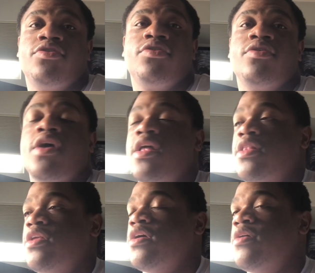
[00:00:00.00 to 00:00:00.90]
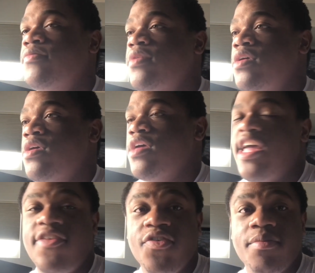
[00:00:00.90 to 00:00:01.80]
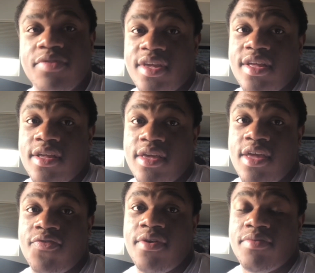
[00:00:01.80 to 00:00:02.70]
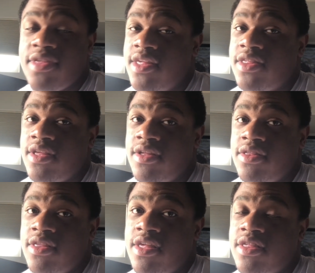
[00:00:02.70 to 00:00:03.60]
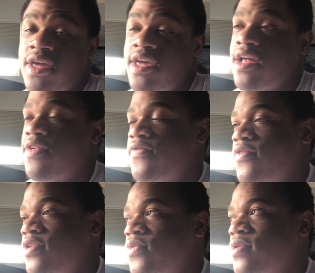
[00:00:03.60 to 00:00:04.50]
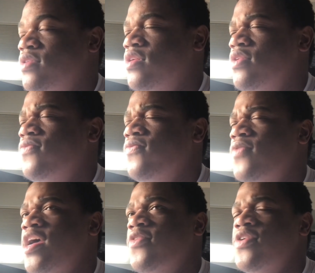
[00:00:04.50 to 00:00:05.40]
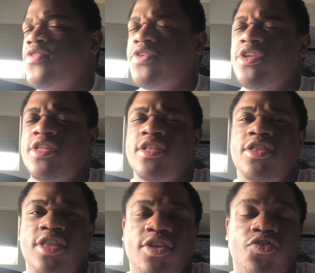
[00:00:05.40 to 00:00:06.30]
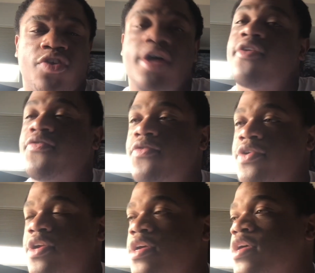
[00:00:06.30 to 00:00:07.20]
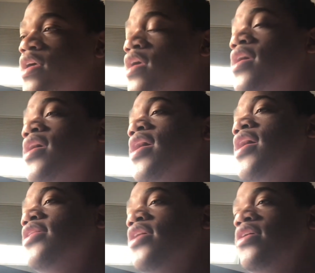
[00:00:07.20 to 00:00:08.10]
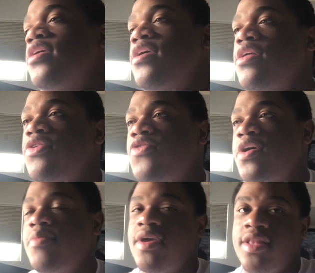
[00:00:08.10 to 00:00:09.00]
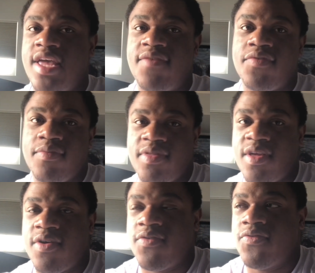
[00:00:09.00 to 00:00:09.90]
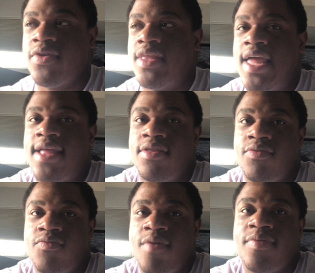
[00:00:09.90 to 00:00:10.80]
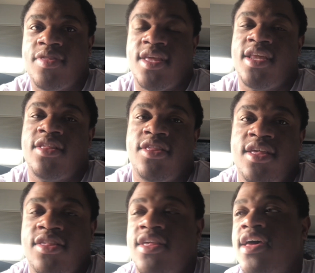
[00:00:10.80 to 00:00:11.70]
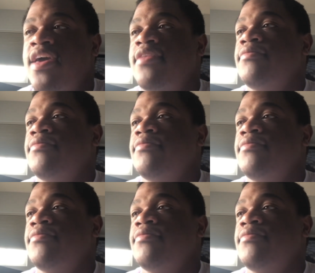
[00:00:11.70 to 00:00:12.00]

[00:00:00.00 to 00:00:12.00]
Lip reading: You, and he's from Seaside, California, which is in Central California, and he's trying to make a name for himself and representing Seaside,